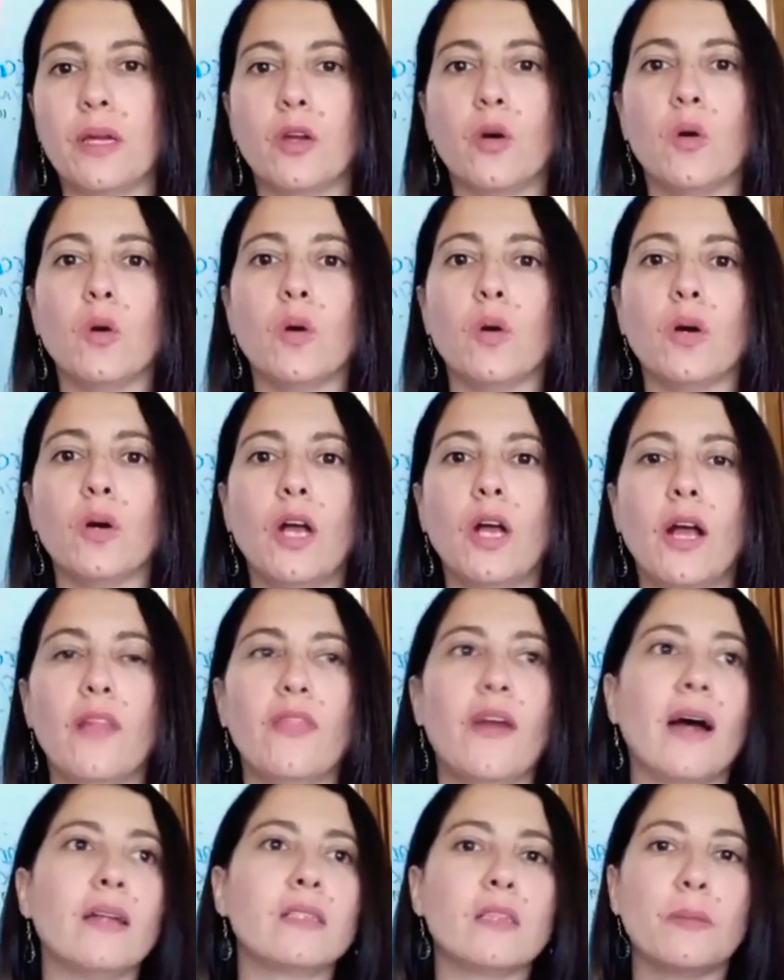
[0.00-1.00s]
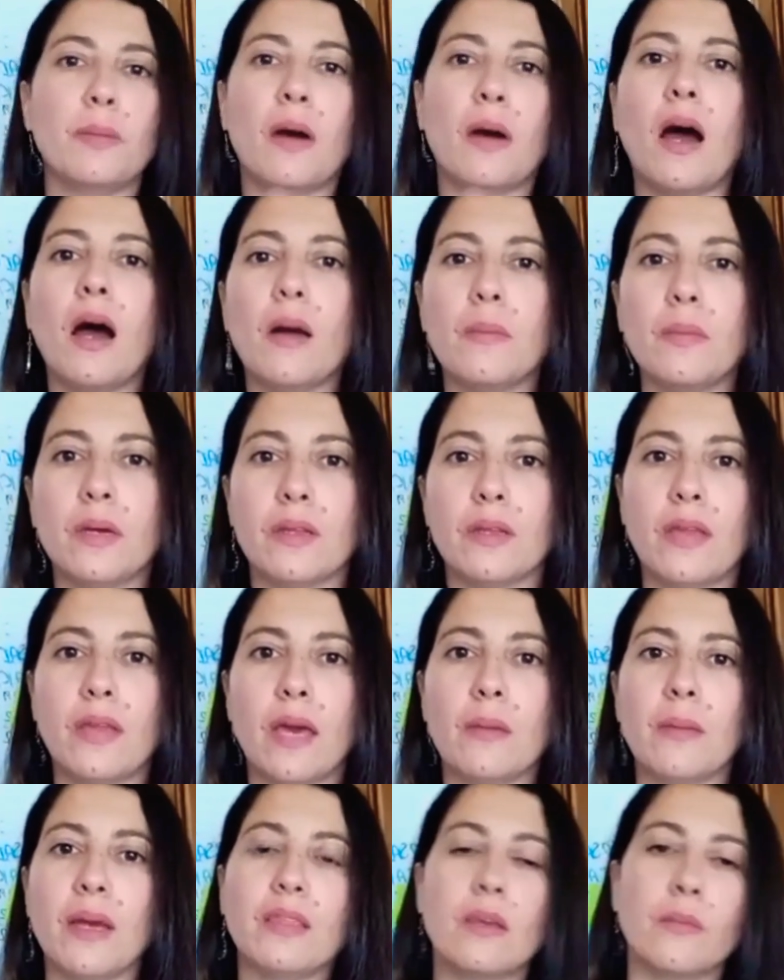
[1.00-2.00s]
or that department, they
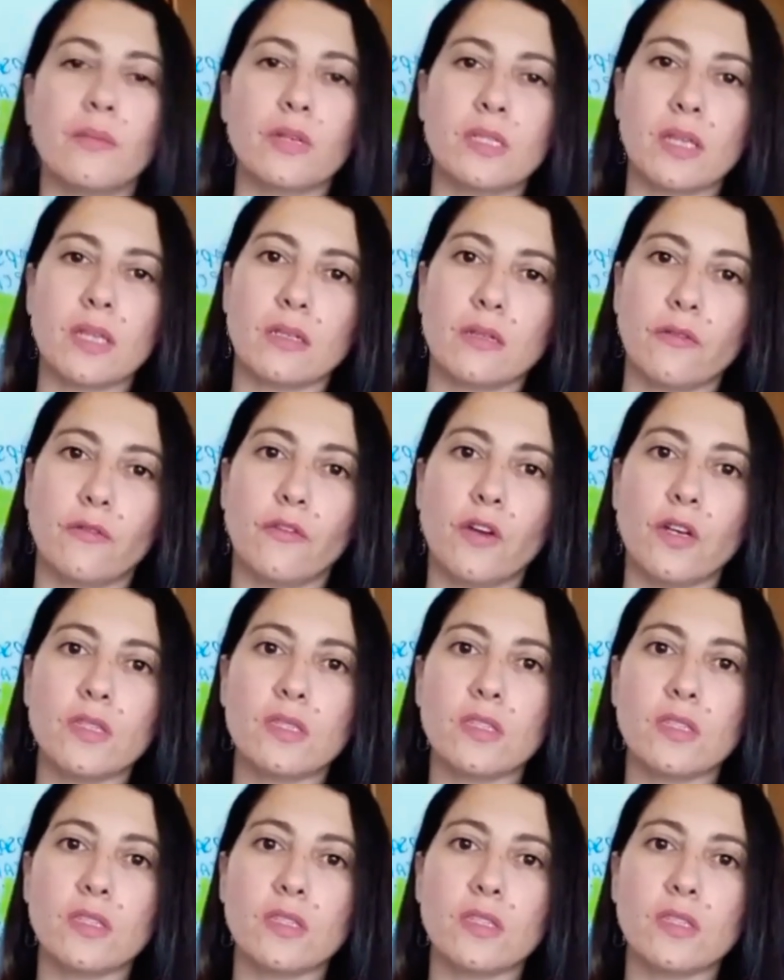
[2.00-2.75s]
made them redundant first.